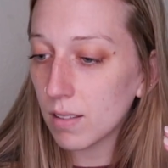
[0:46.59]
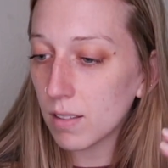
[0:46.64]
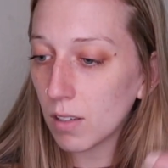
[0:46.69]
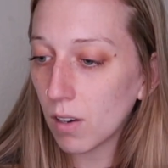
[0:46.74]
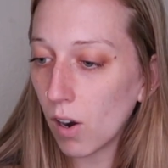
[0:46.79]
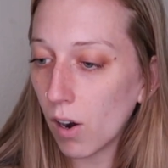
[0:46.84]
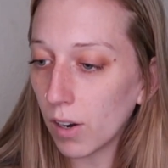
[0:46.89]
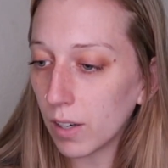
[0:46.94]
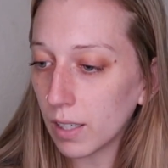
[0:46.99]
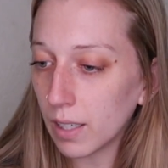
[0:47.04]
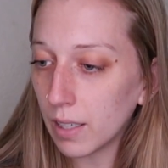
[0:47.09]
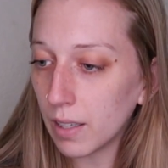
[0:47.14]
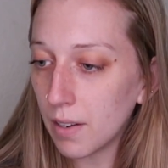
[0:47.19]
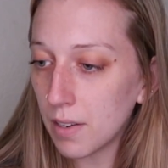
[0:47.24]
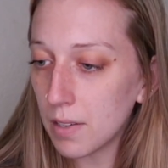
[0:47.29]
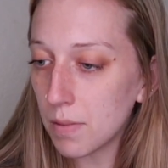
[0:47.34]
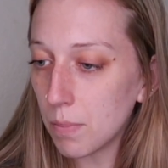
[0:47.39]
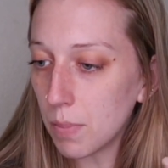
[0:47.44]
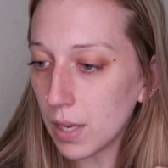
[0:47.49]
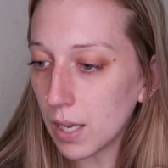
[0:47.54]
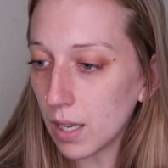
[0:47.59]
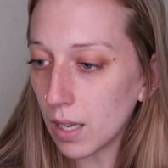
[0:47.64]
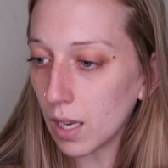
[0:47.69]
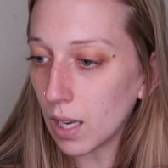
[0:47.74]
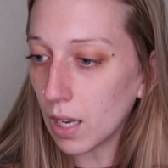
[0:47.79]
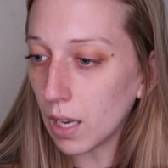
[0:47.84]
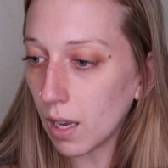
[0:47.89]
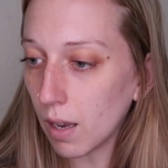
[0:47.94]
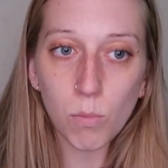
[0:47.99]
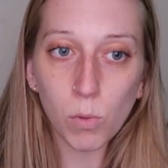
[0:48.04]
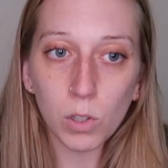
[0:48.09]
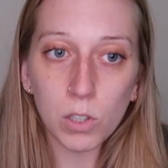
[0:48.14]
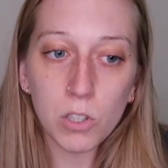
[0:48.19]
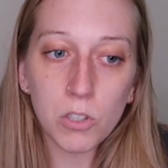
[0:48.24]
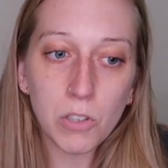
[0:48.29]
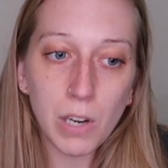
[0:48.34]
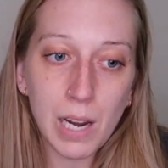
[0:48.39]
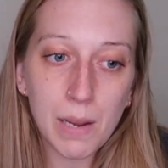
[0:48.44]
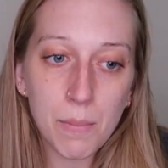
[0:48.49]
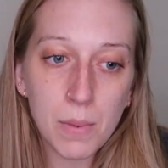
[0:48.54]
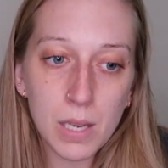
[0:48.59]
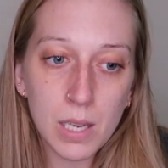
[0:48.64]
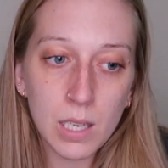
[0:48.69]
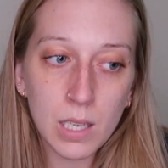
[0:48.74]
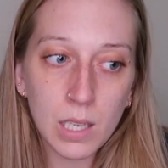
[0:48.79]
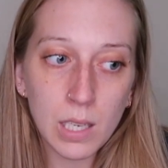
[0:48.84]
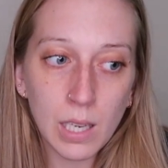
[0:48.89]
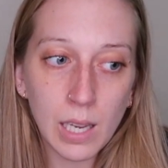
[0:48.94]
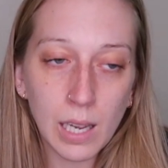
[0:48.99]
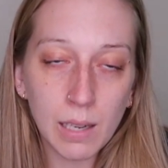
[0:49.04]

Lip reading: cardigan to be more drapey